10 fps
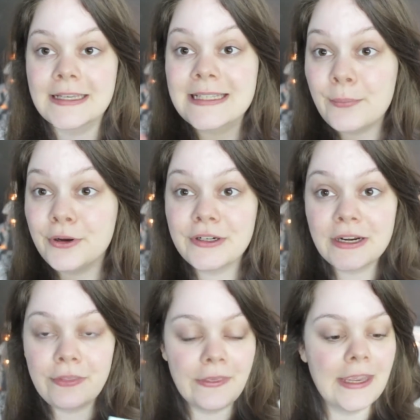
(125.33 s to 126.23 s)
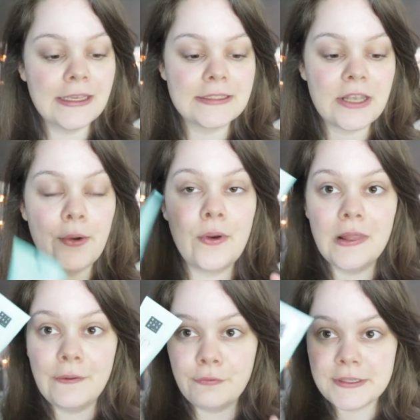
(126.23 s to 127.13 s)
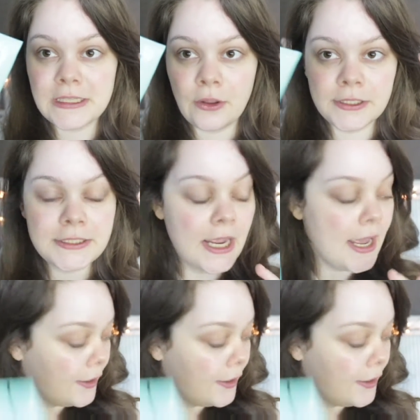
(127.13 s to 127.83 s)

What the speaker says: sunburn or anything, so I love this a lot.